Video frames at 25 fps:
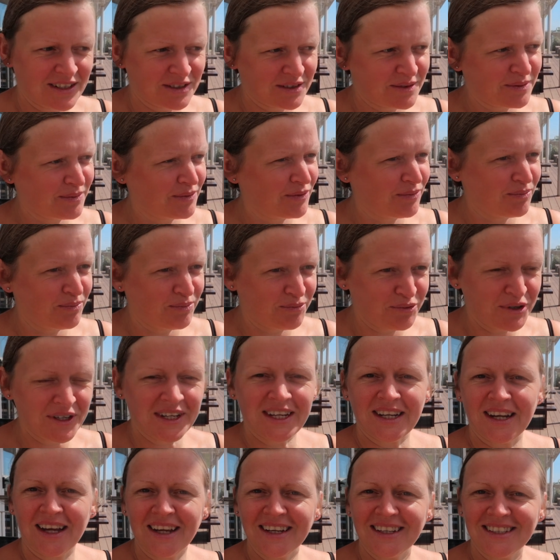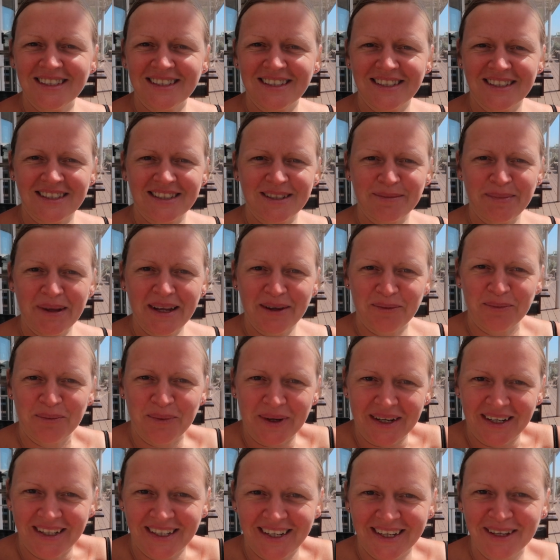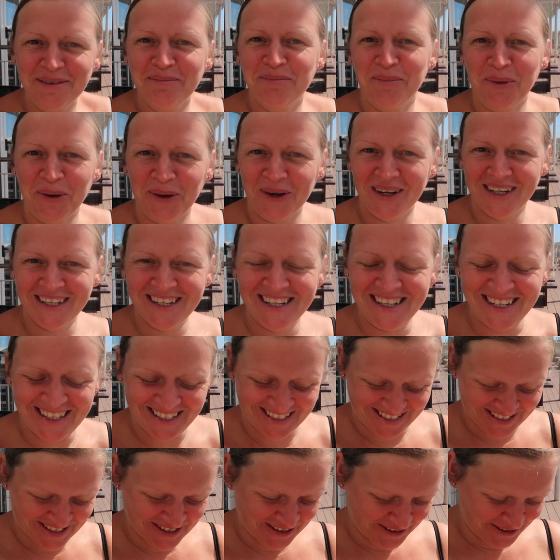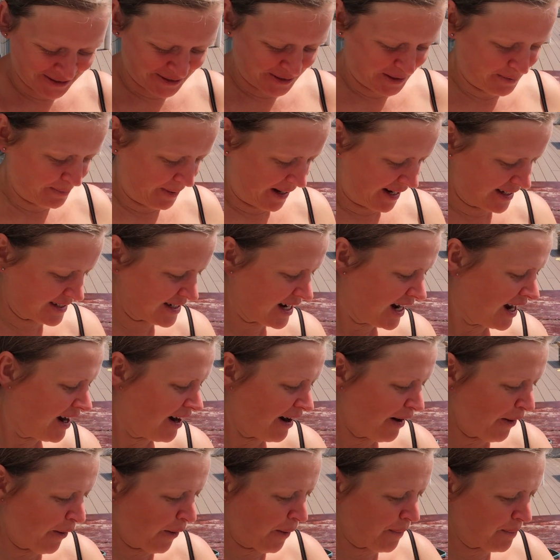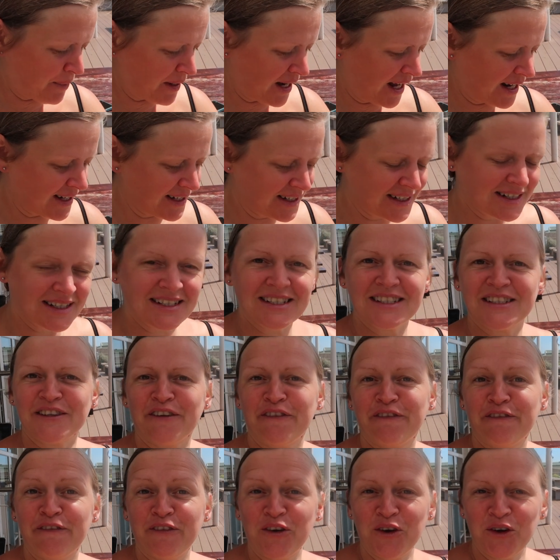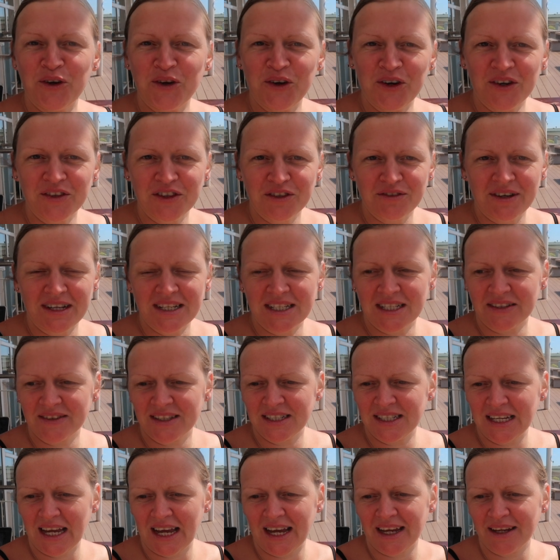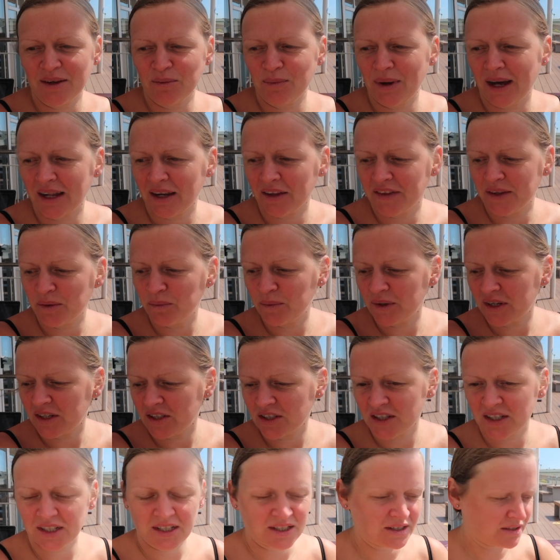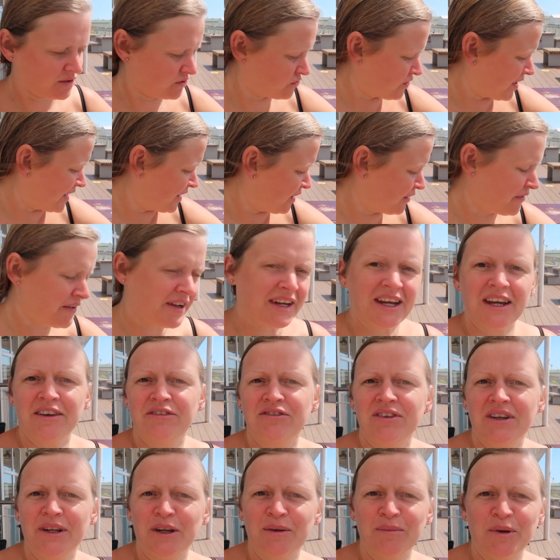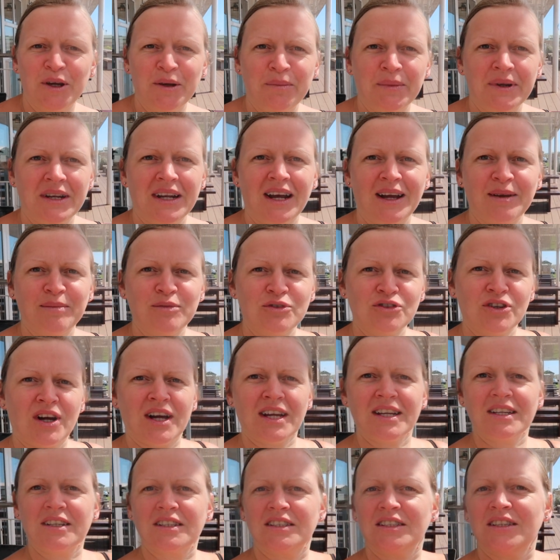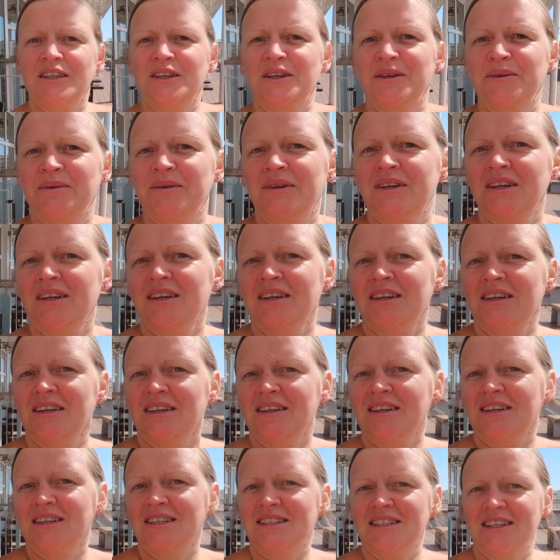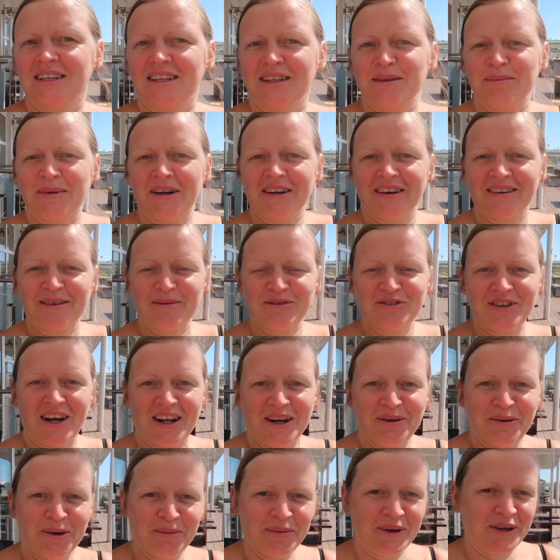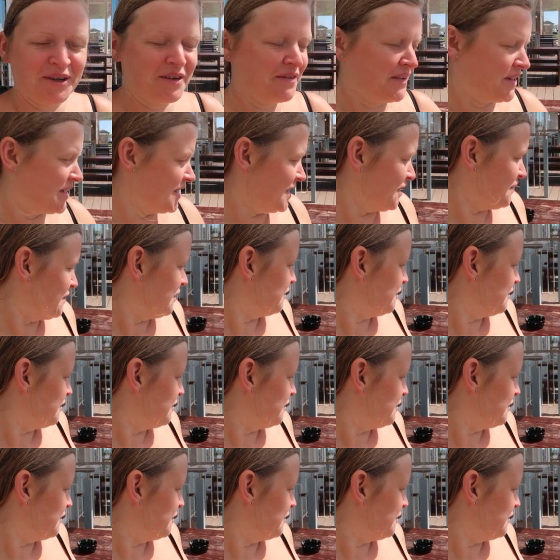it's pretty nice. It's a bit windy, but it's not too bad. Our plans for the rest of the day, well, I think we're just going to dry off here for a little moment. I'm trying to, you see in the background, I'm trying to upload a video